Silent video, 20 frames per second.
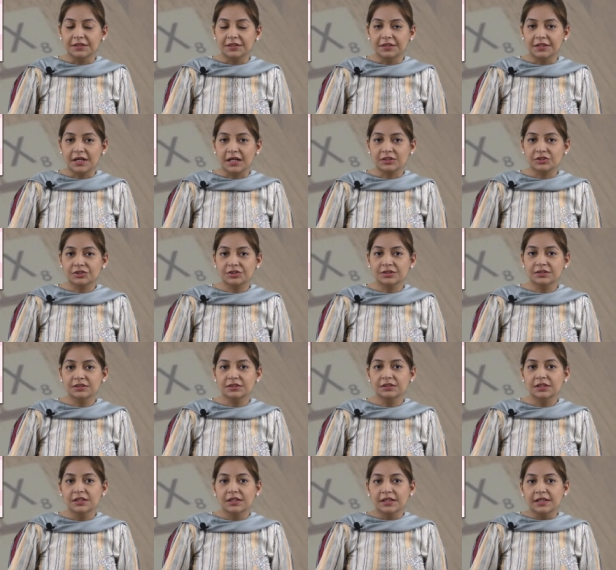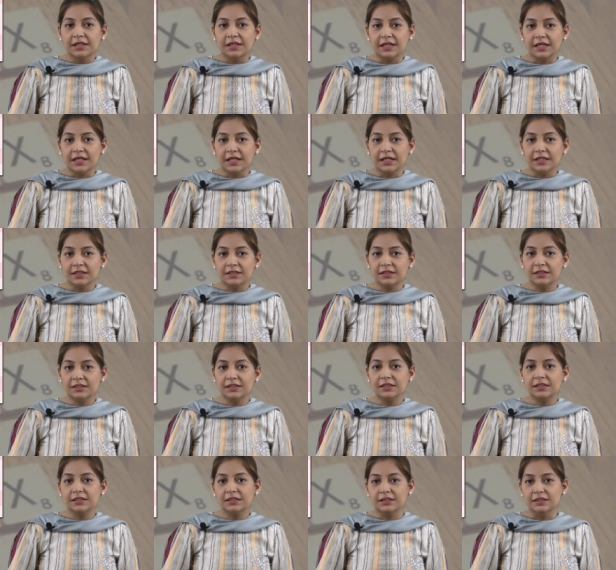deduction
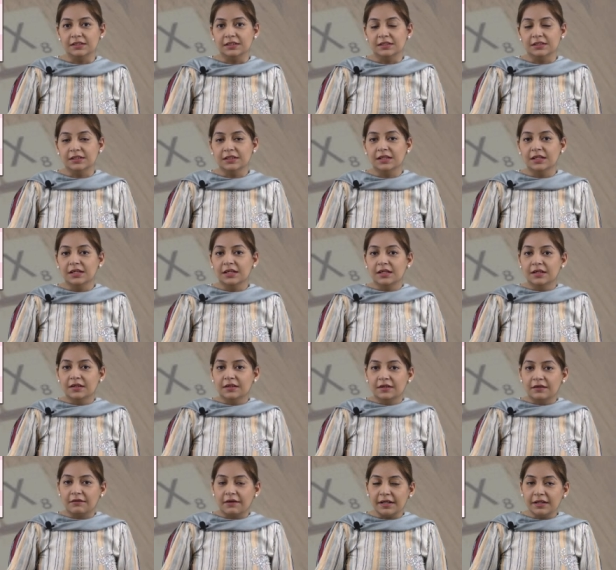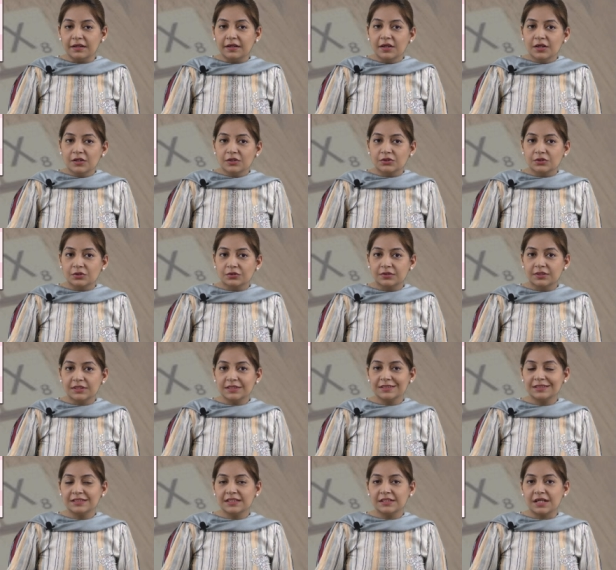80E. Right? So,
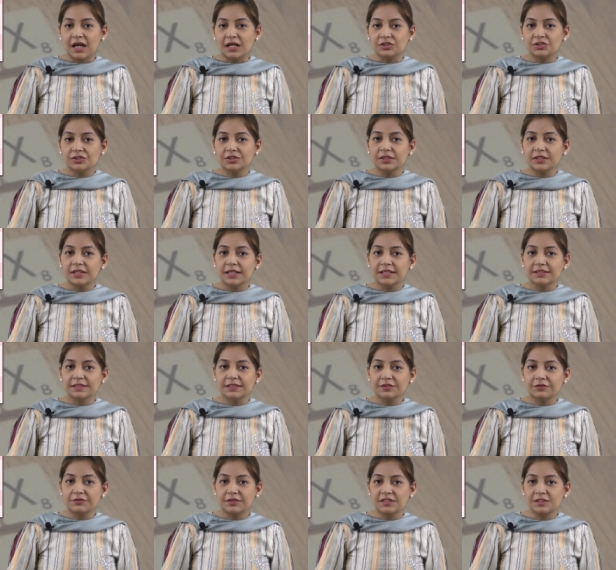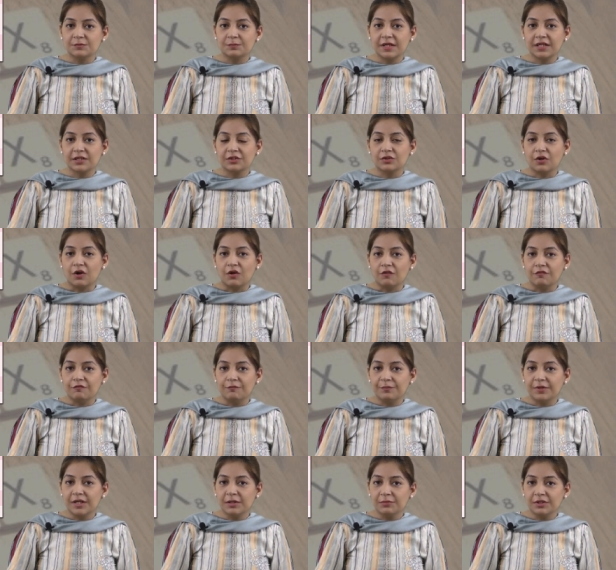this deduction is in respect of
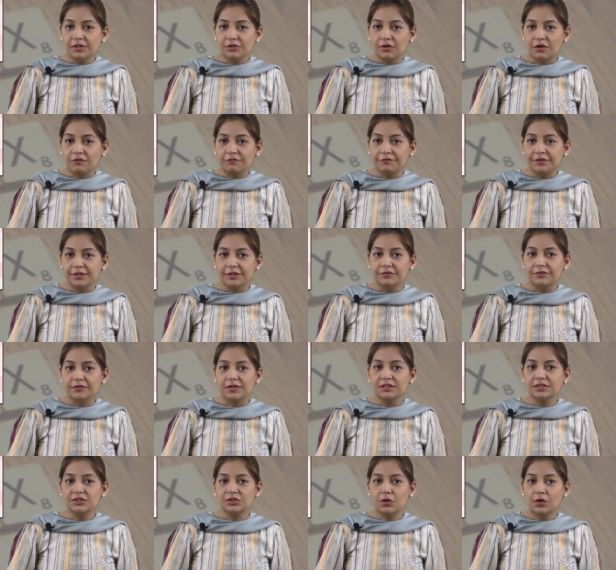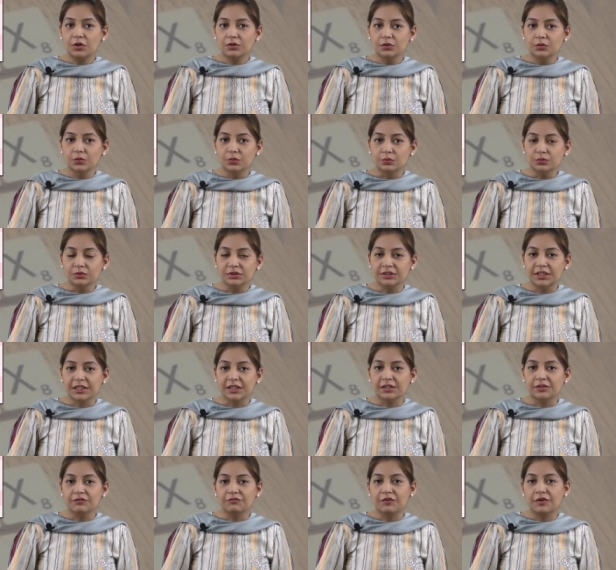payment of interest on loan
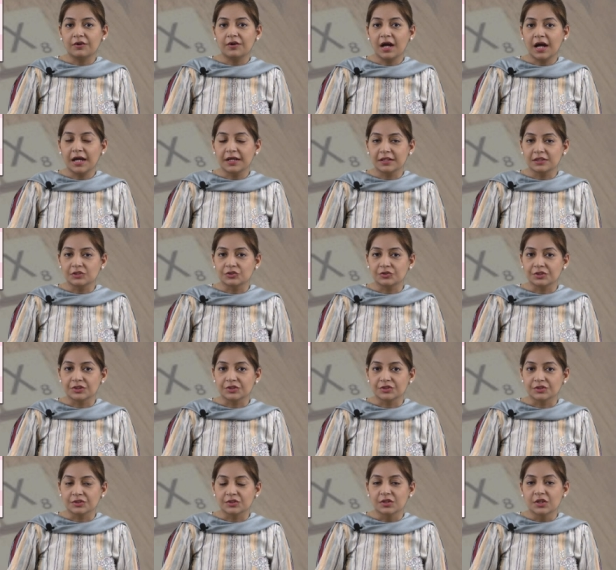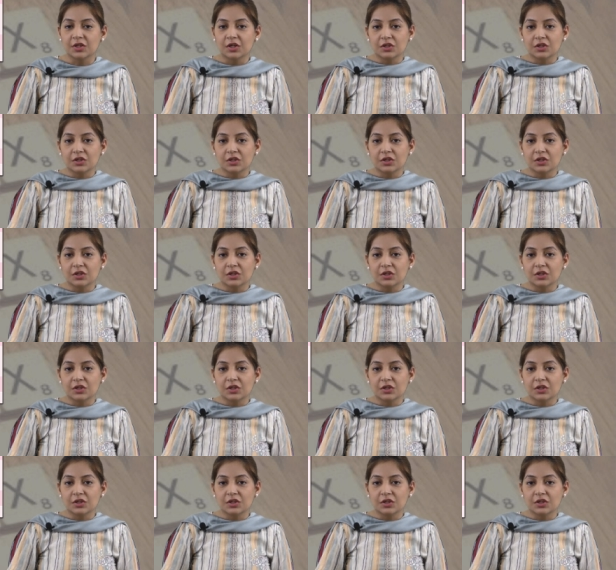taken for higher education.